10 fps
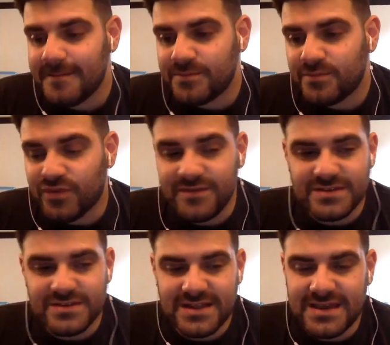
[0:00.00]

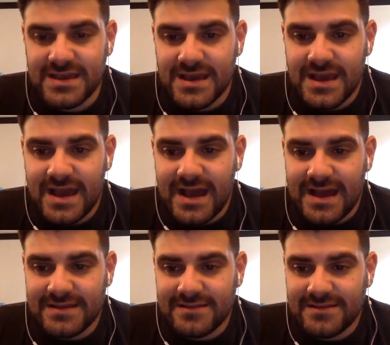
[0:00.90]
previously,
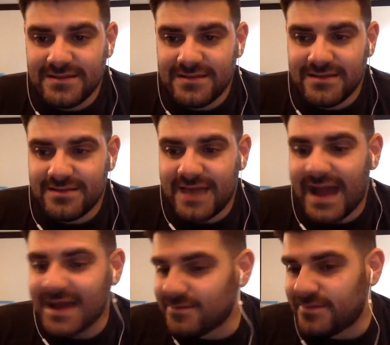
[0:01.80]
and they
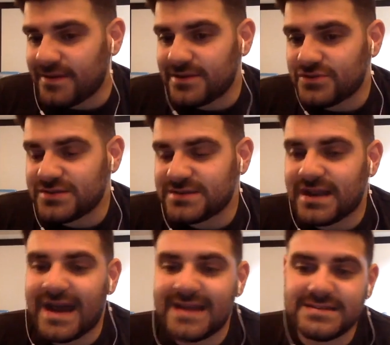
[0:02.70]
hadn't been addressed, and I
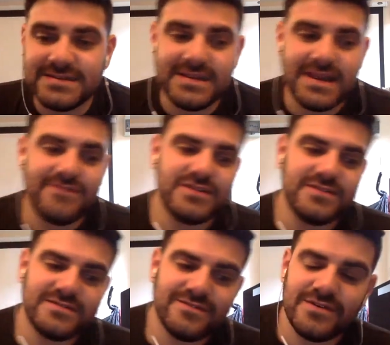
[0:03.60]
hadn't seen
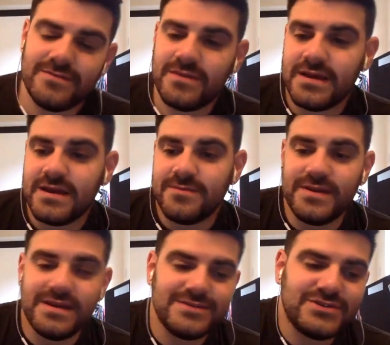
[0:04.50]
evidence of them
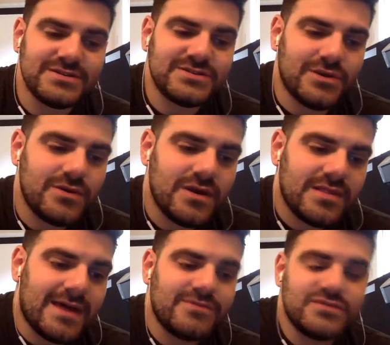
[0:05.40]
being addressed. So
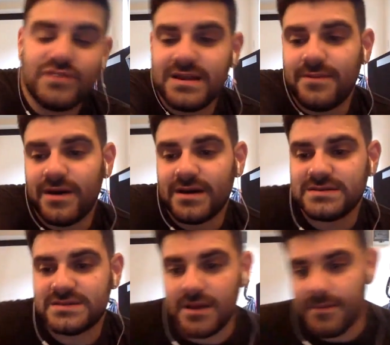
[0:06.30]
that was really my
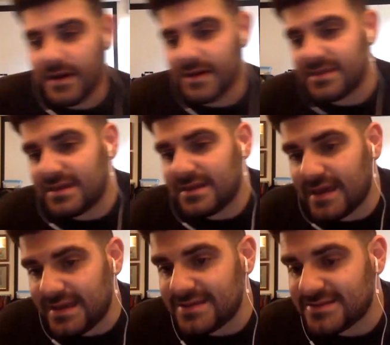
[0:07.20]
concern. But I think,
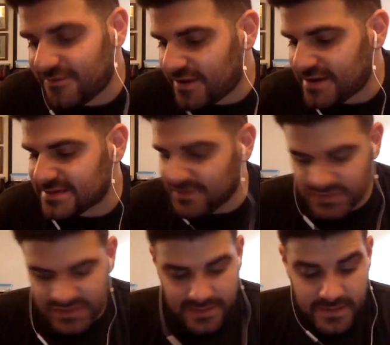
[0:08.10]
he needs to find a settled
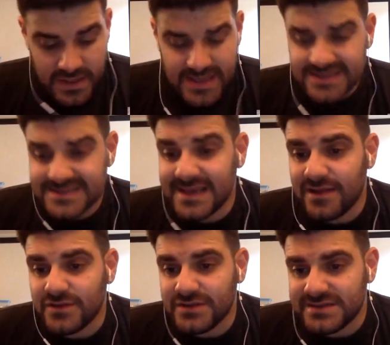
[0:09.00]
team, settle
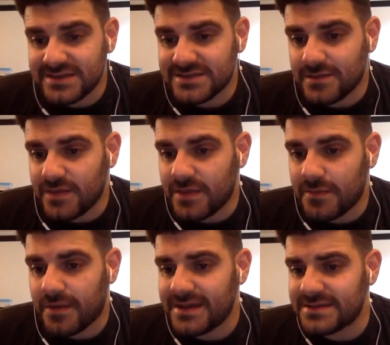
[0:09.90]
on a system that the
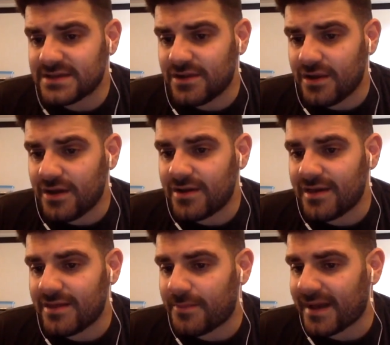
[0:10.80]
players can learn like
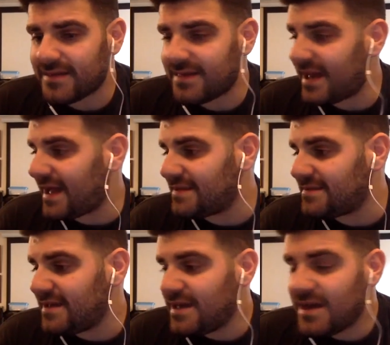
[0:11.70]
the back of their hand.
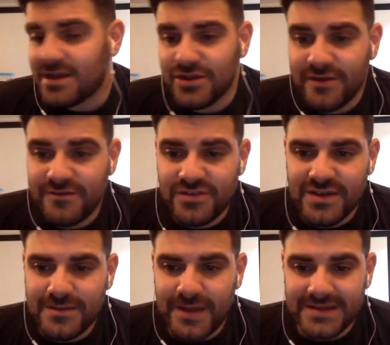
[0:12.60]
If you
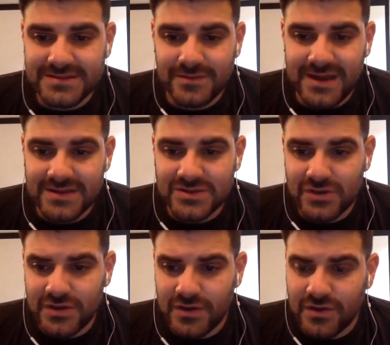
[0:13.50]
think back to when
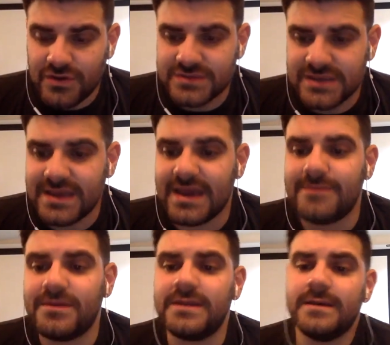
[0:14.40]
Antonio Conte came
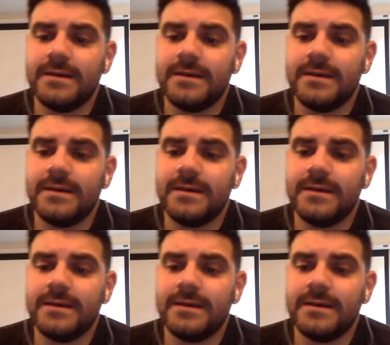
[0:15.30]
in